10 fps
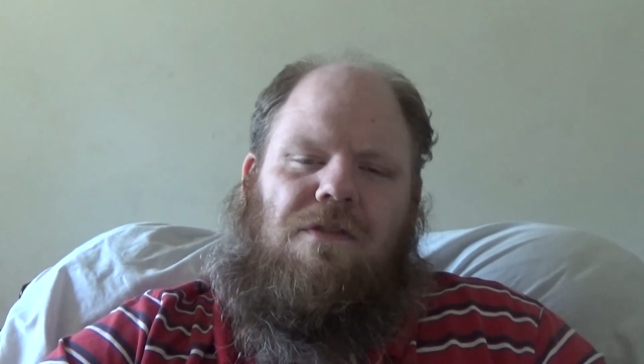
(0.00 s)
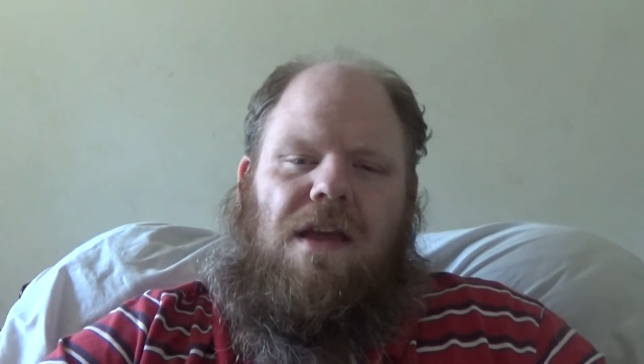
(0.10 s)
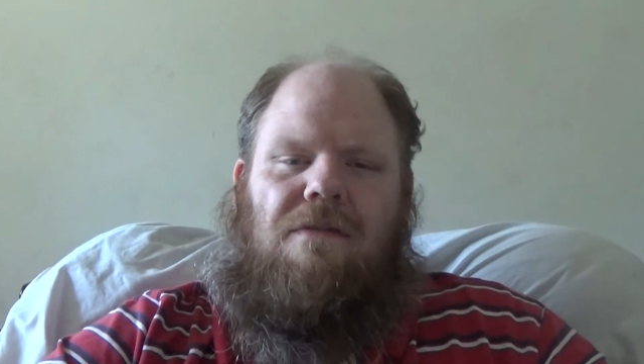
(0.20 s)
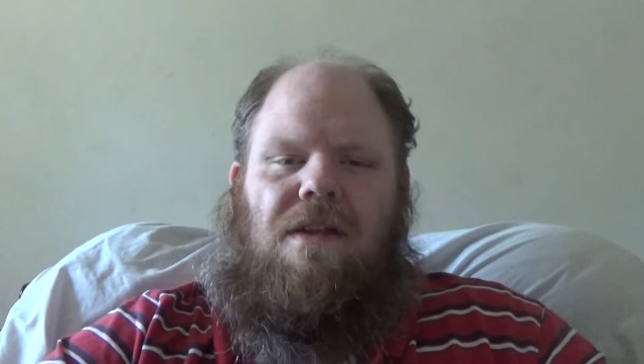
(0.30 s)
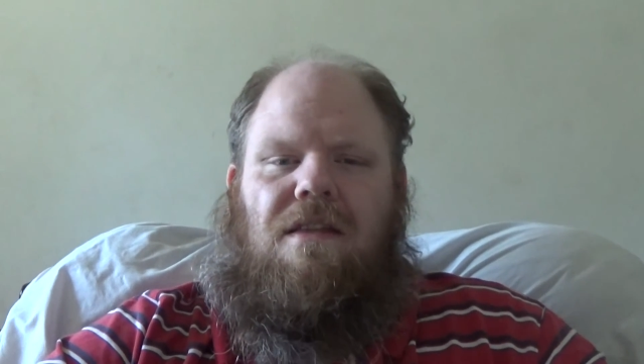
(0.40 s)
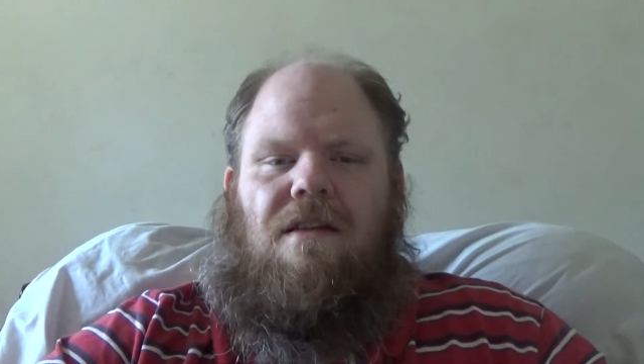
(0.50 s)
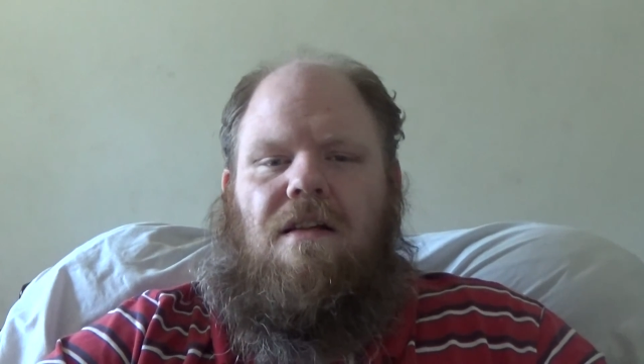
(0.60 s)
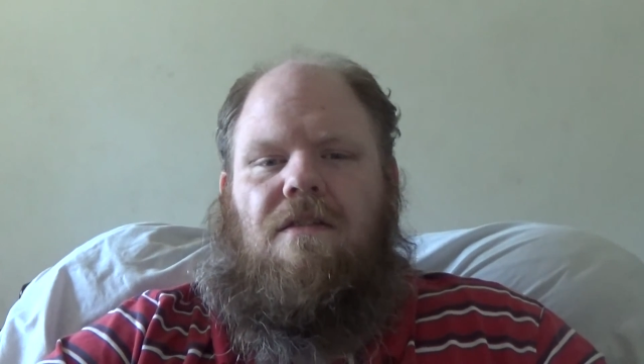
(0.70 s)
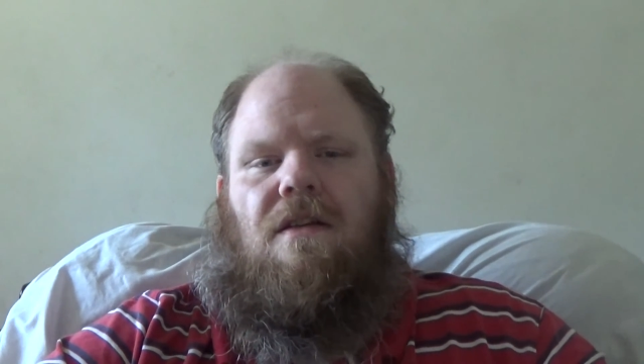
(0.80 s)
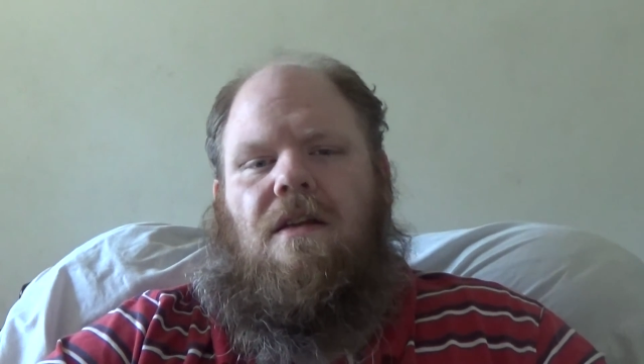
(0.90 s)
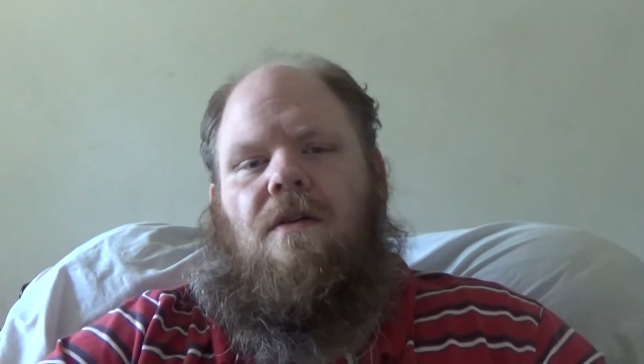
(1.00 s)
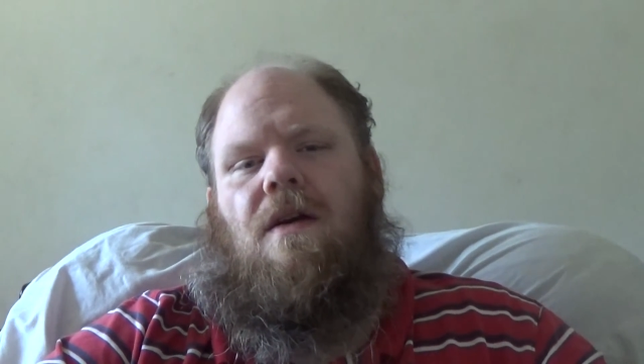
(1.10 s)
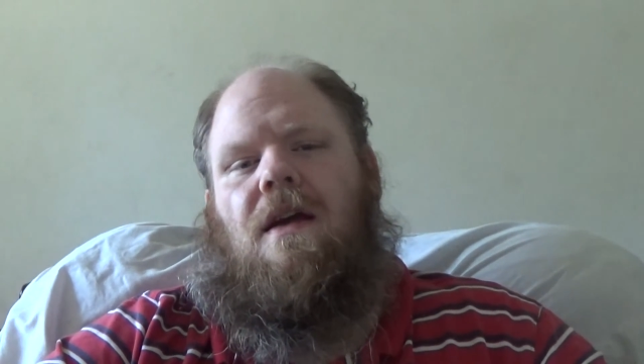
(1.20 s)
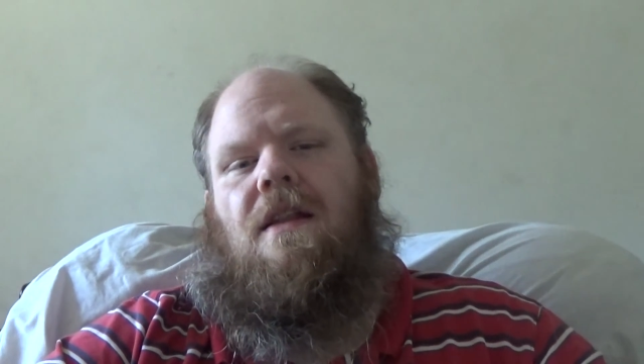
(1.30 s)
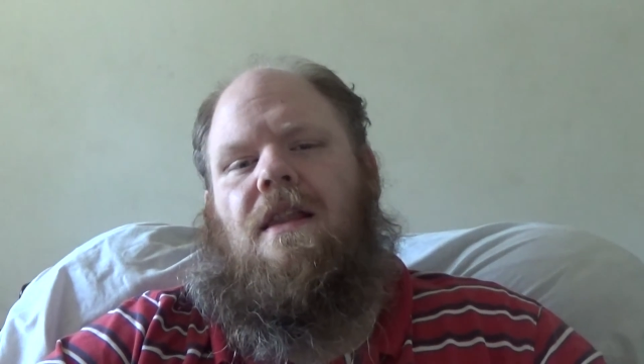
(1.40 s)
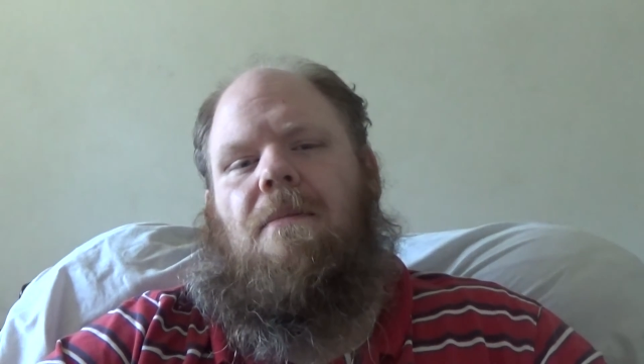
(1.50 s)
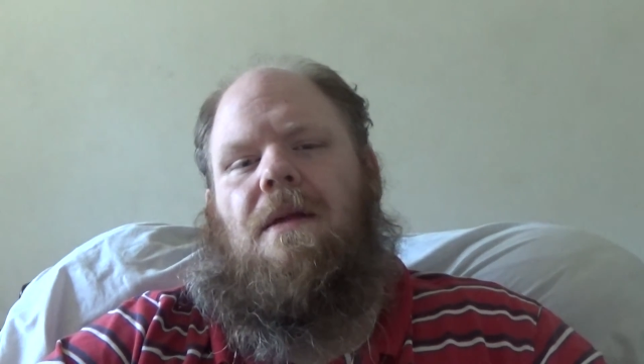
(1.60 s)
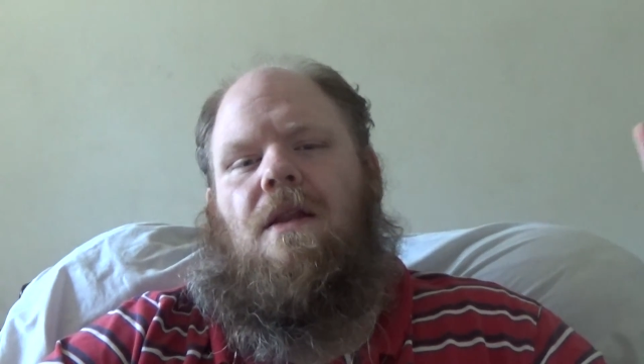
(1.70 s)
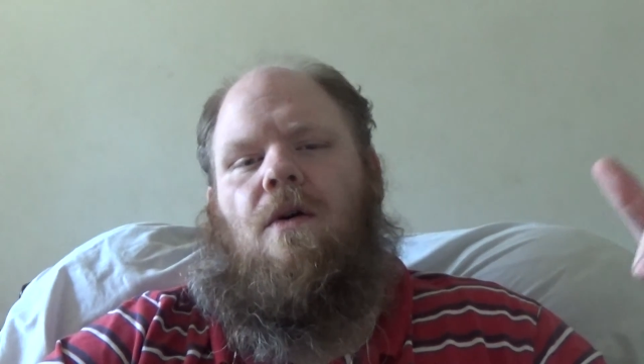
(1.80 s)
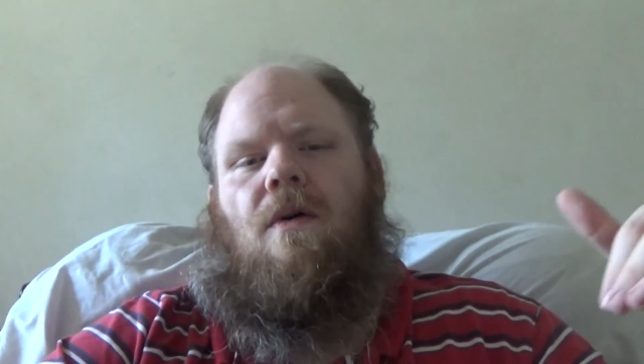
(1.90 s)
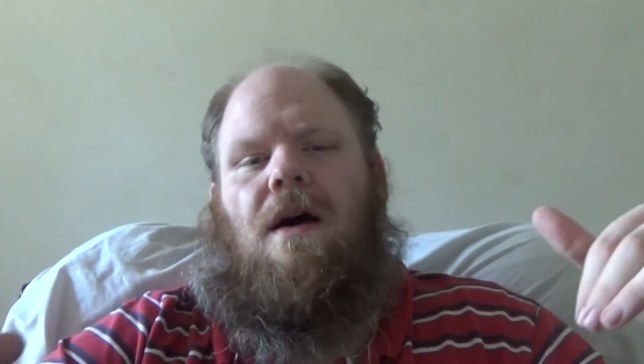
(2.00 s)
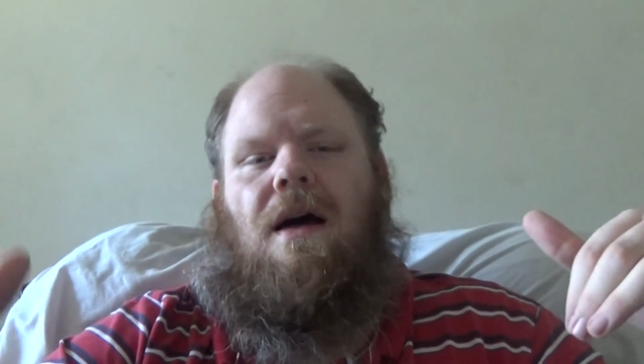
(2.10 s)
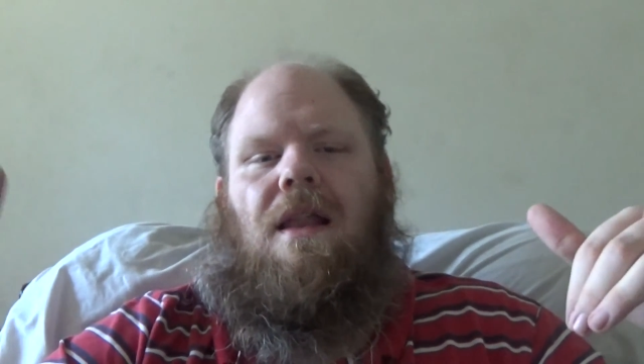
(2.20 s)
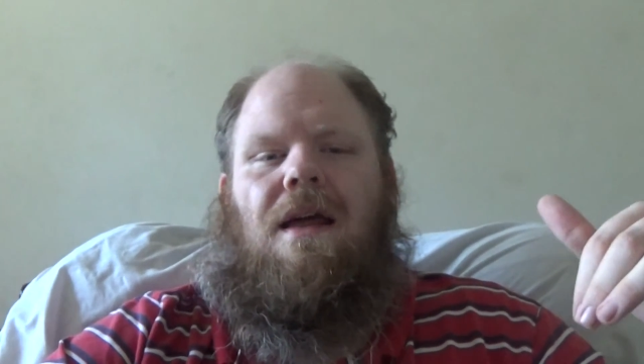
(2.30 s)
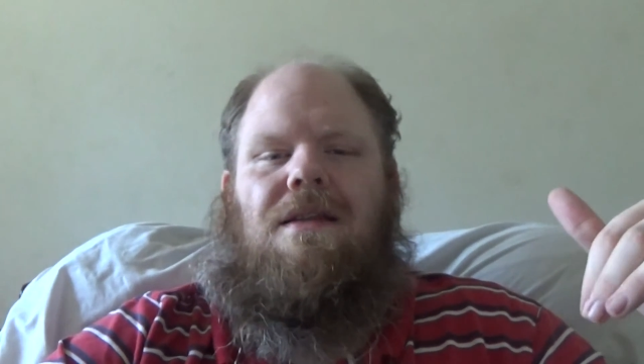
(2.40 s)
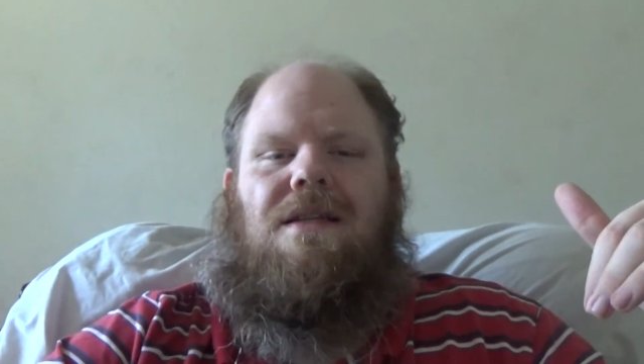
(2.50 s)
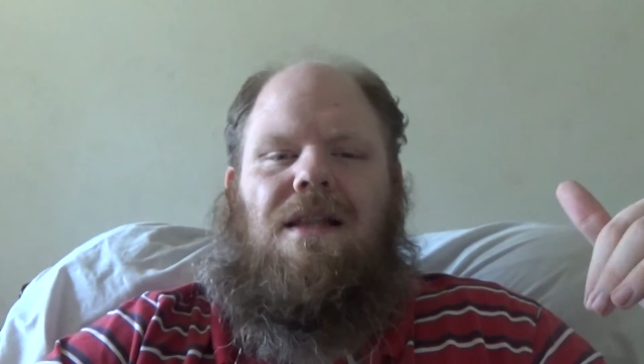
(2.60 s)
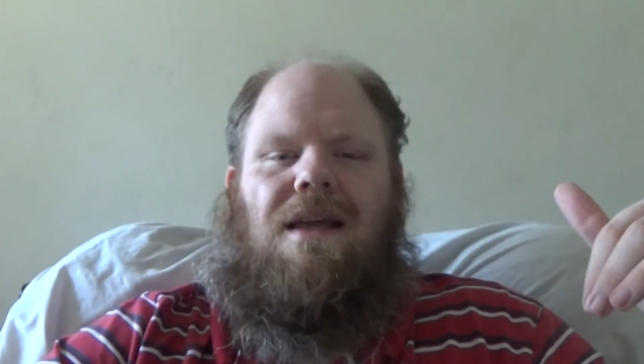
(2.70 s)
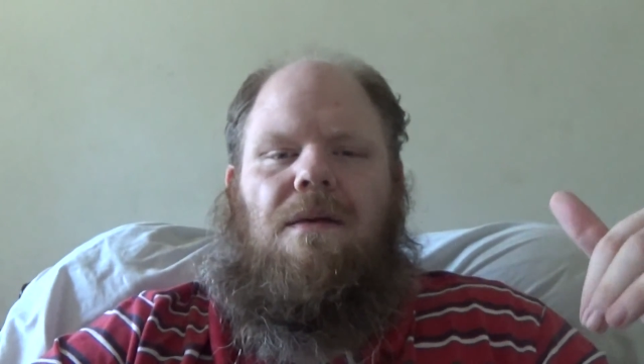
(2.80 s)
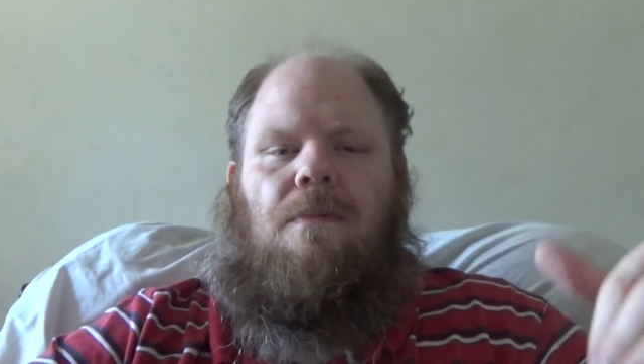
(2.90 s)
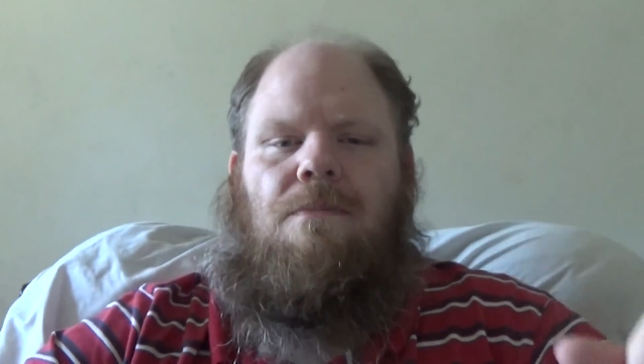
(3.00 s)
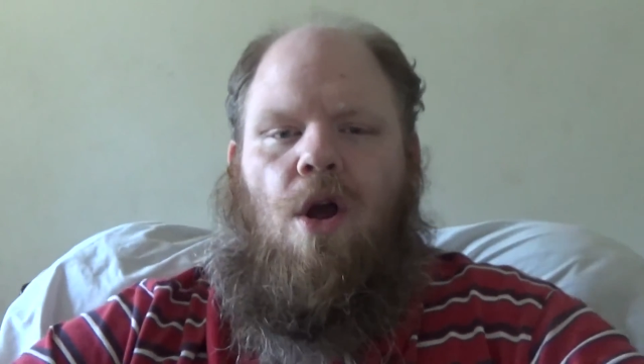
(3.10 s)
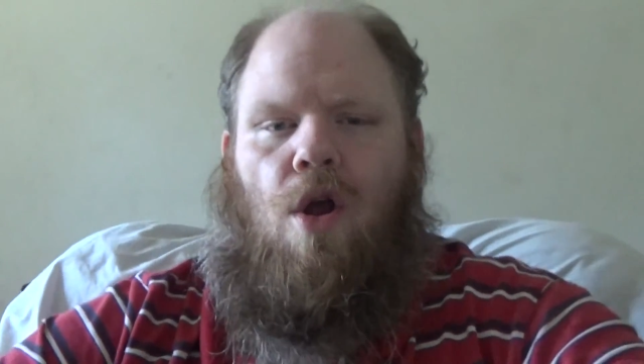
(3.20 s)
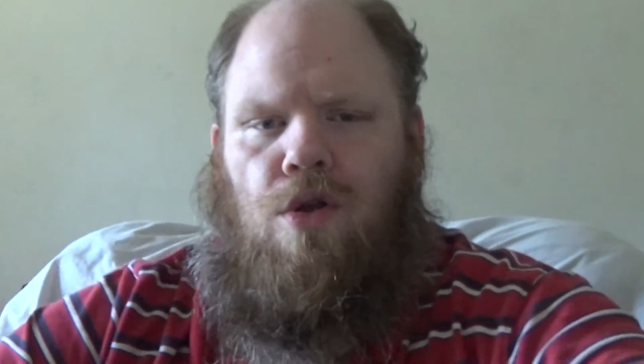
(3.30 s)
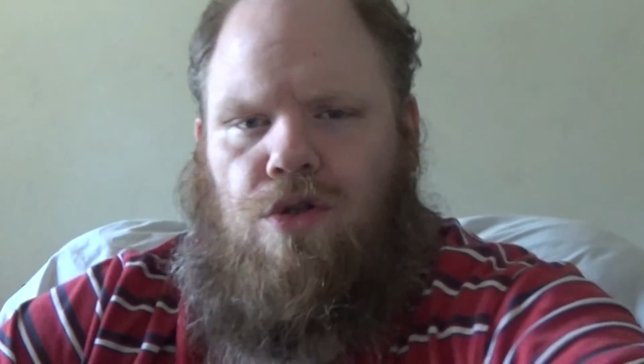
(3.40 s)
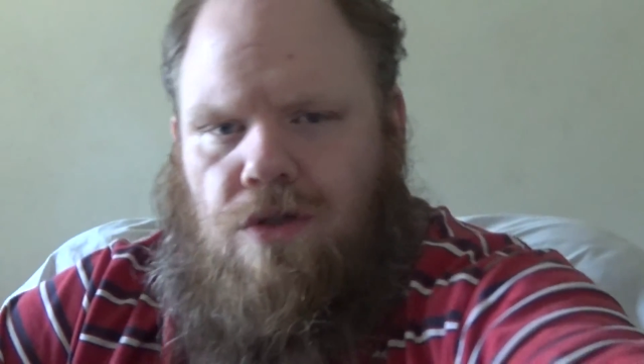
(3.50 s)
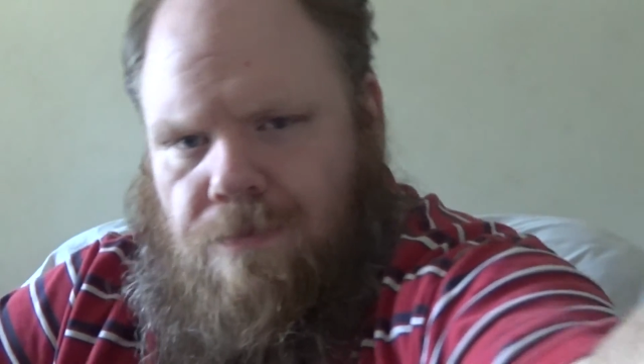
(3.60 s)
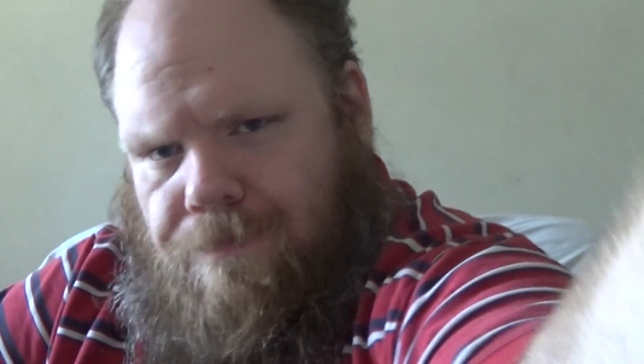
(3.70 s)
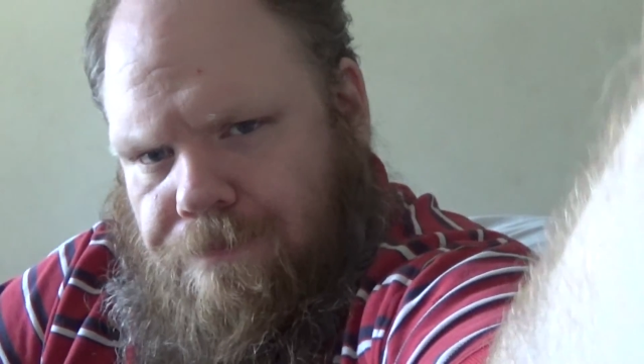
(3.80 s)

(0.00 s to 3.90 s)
If you have any thoughts on it, go ahead and let me know. Holla at you later. Peace.